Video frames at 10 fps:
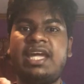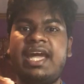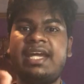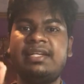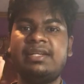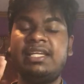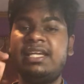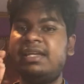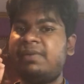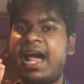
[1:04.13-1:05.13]
and
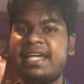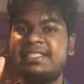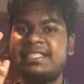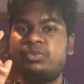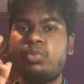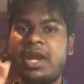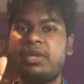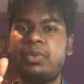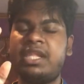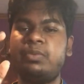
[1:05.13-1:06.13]
he hides it
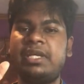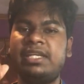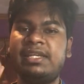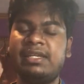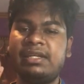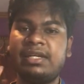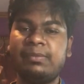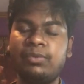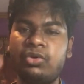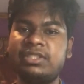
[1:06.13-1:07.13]
very well when he
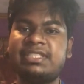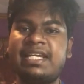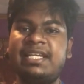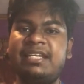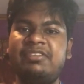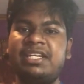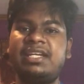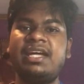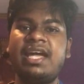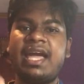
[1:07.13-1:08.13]
bowls that
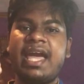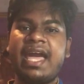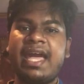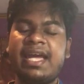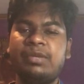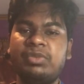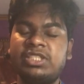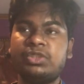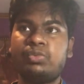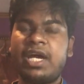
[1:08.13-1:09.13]
delivery, and which
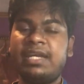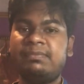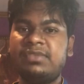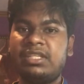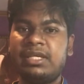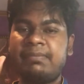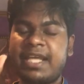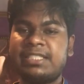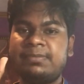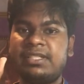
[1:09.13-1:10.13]
is why
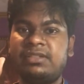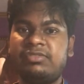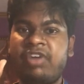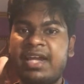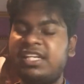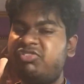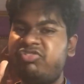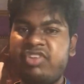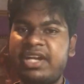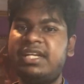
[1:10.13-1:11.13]
batsmen find it
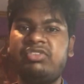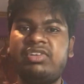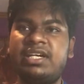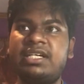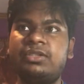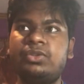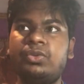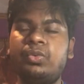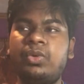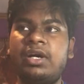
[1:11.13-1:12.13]
very difficult
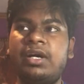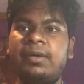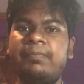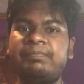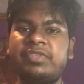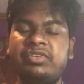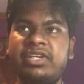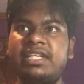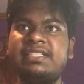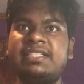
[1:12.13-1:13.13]
to
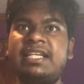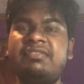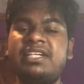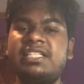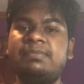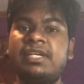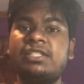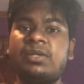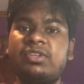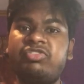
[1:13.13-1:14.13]
read his deliveries
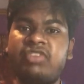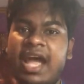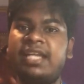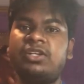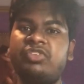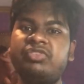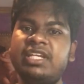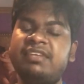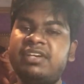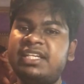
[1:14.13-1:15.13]
because of the flight of
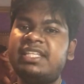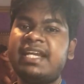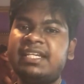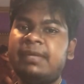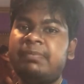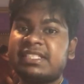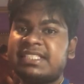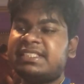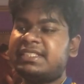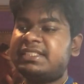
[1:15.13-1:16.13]
delivery that he
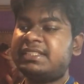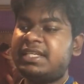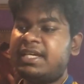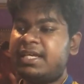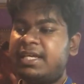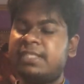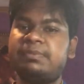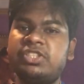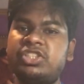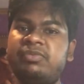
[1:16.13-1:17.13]
possesses.
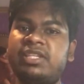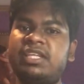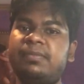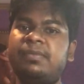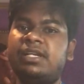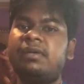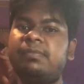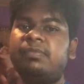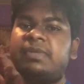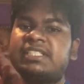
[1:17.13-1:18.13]
Especially when he
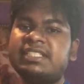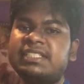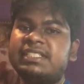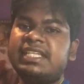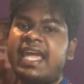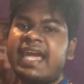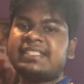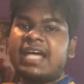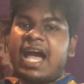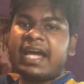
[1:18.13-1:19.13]
possesses, he has
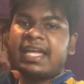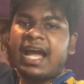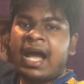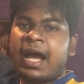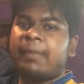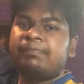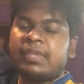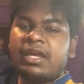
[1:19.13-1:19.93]
a high arm